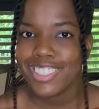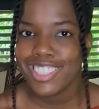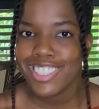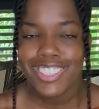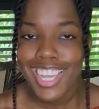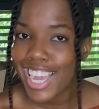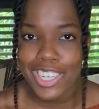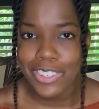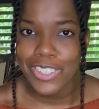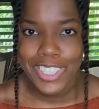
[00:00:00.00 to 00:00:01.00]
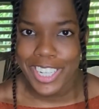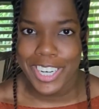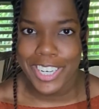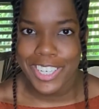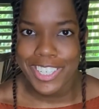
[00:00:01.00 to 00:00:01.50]
you can go
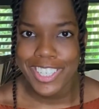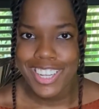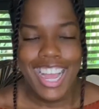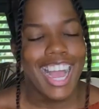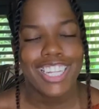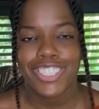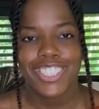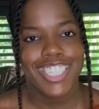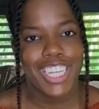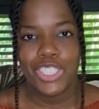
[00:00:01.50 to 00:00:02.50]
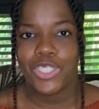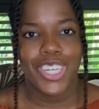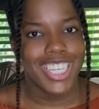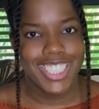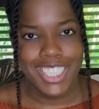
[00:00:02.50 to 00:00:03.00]
there and just enjoy
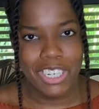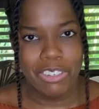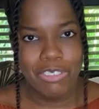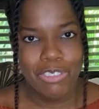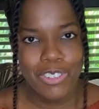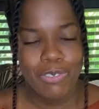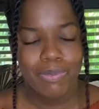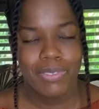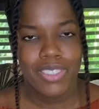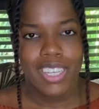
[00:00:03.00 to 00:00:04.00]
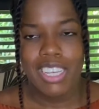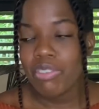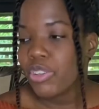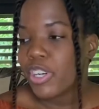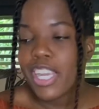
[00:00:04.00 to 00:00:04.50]
yourself.
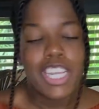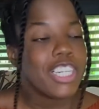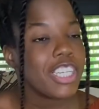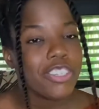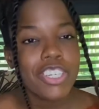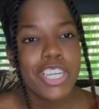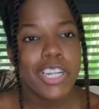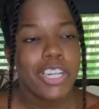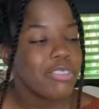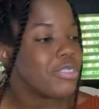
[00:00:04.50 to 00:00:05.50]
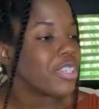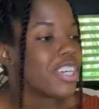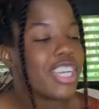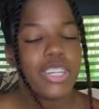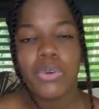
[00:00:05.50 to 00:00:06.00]
If you're in the Grill, if you're
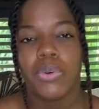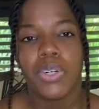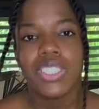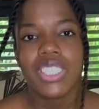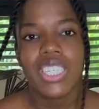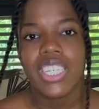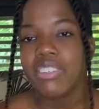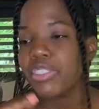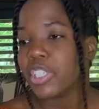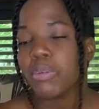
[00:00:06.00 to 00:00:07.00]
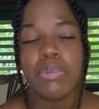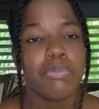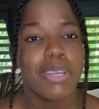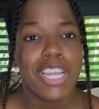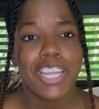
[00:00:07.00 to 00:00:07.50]
in Ochi, if you're in
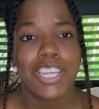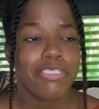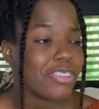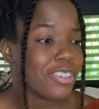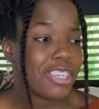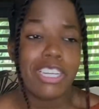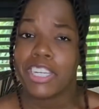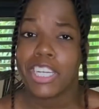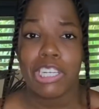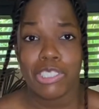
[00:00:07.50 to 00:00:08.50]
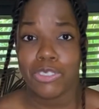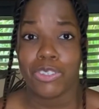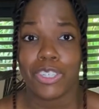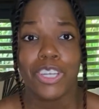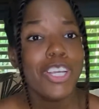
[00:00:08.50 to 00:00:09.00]
Mobay, if you're in Kingston,
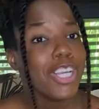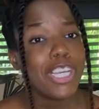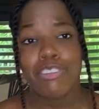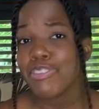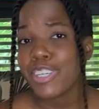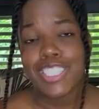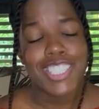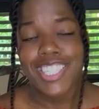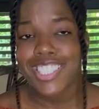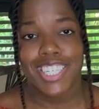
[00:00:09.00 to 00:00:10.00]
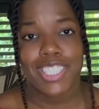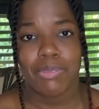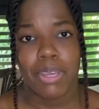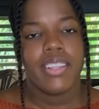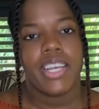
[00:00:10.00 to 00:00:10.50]
if you're in St.
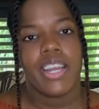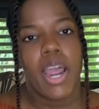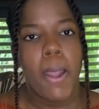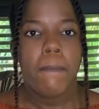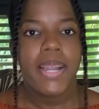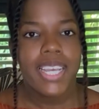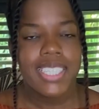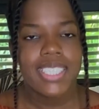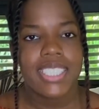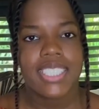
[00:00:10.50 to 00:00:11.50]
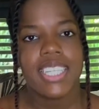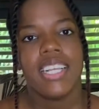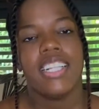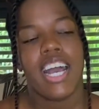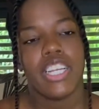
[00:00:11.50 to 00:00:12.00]
Elizabeth, there are places
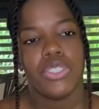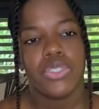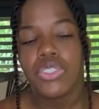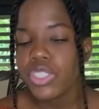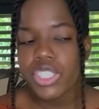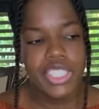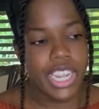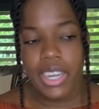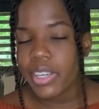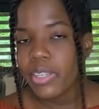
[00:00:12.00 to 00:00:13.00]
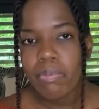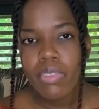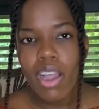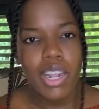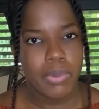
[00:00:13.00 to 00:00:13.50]
that you should just check
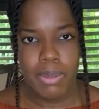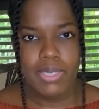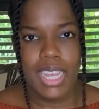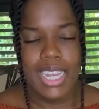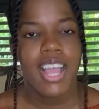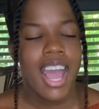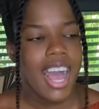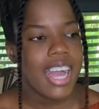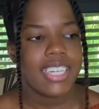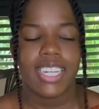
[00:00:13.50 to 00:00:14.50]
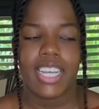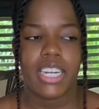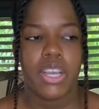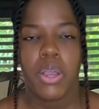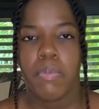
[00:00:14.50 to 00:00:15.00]
on the website and
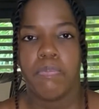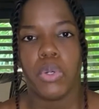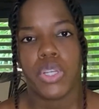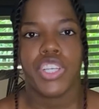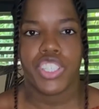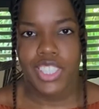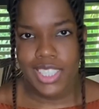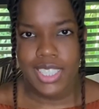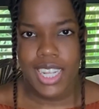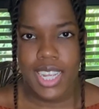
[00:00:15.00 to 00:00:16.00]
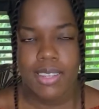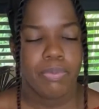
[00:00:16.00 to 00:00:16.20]
then book your stay.